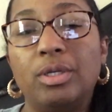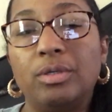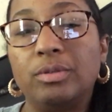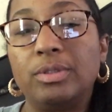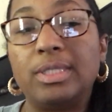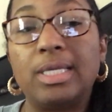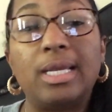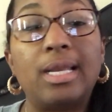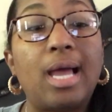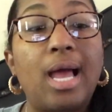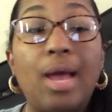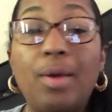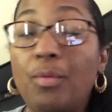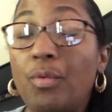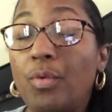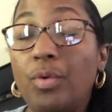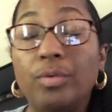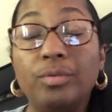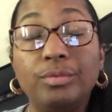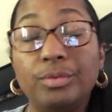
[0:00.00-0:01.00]
said, "I
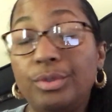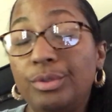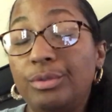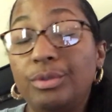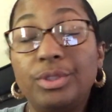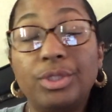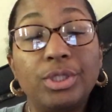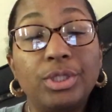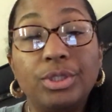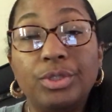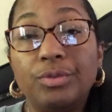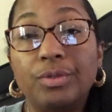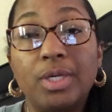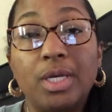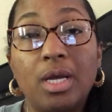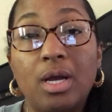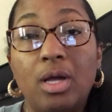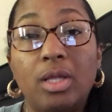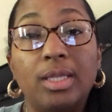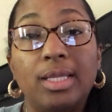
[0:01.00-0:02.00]
won't do
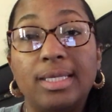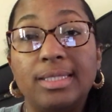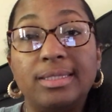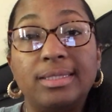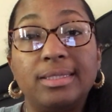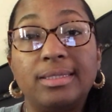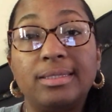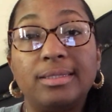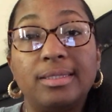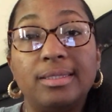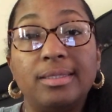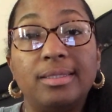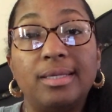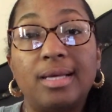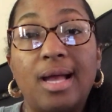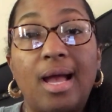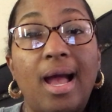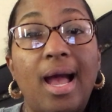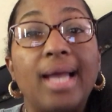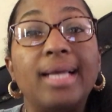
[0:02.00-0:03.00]
surgery unless
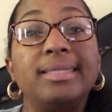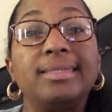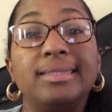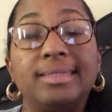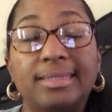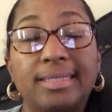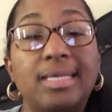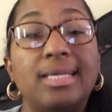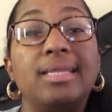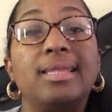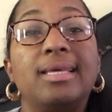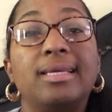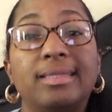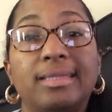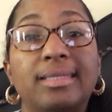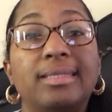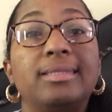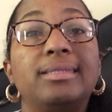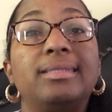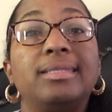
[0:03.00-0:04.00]
I see that
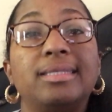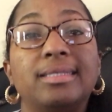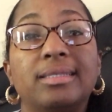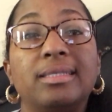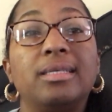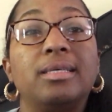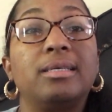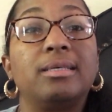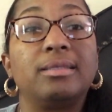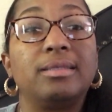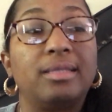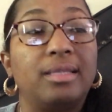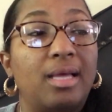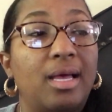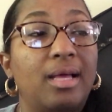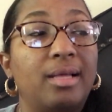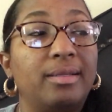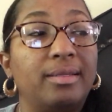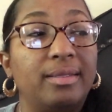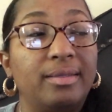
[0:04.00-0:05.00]
this is
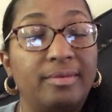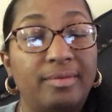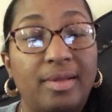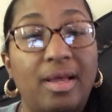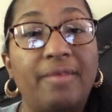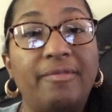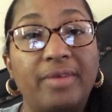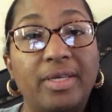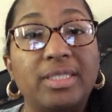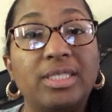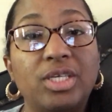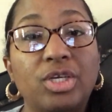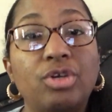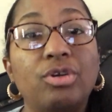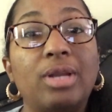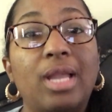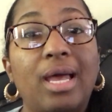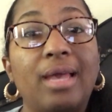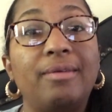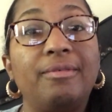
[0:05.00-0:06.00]
affecting
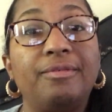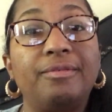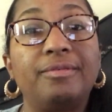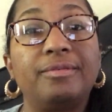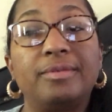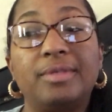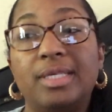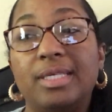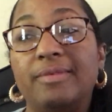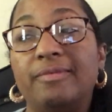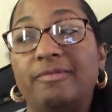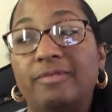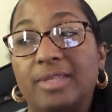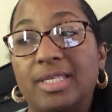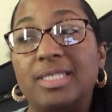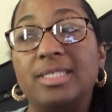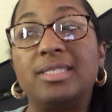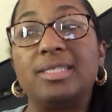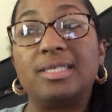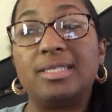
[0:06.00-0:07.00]
your life. If
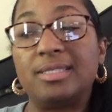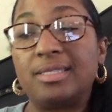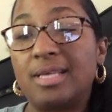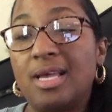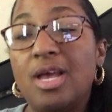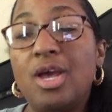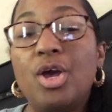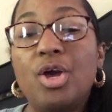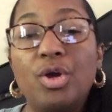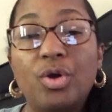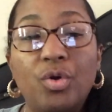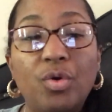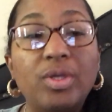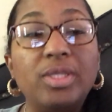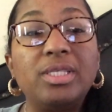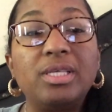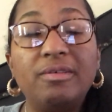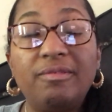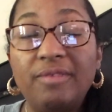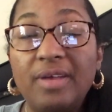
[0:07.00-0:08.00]
this is going
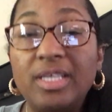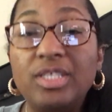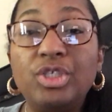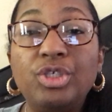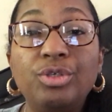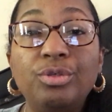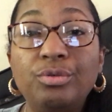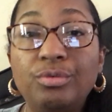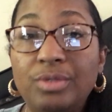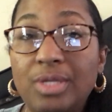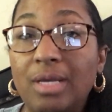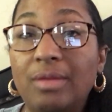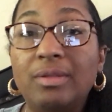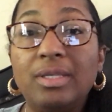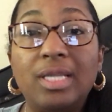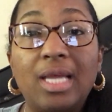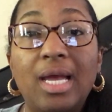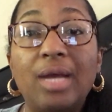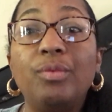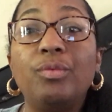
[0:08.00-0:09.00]
to affect you down the
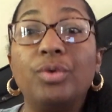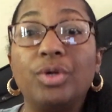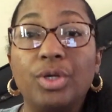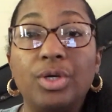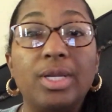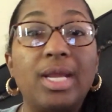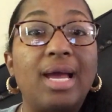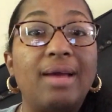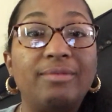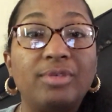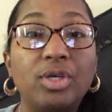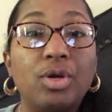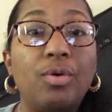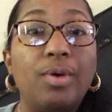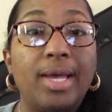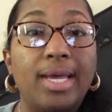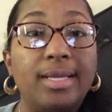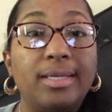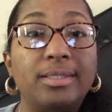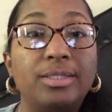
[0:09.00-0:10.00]
line, we're going to have to go
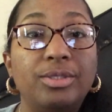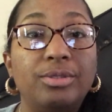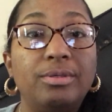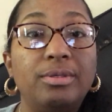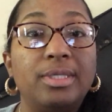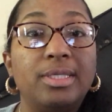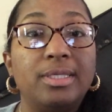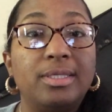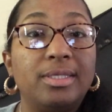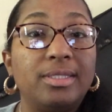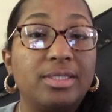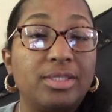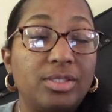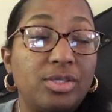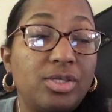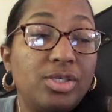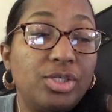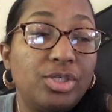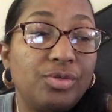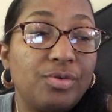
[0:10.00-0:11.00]
ahead and do a
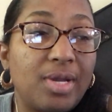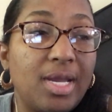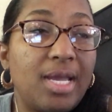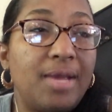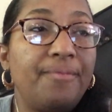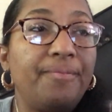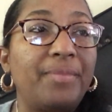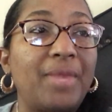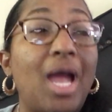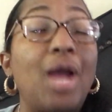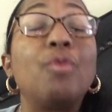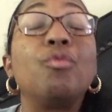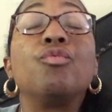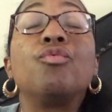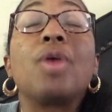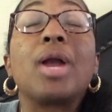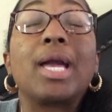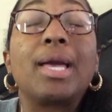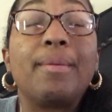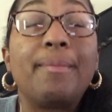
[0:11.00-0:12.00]
surgery. I
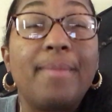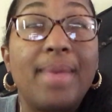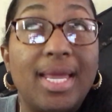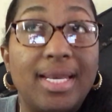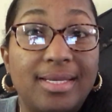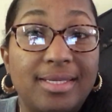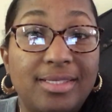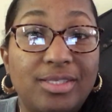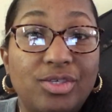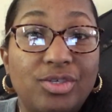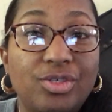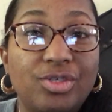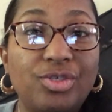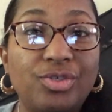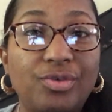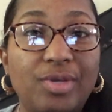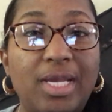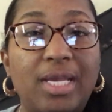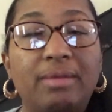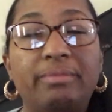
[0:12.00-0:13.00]
recommend a
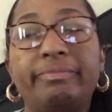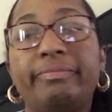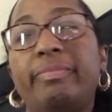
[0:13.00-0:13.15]
surgery."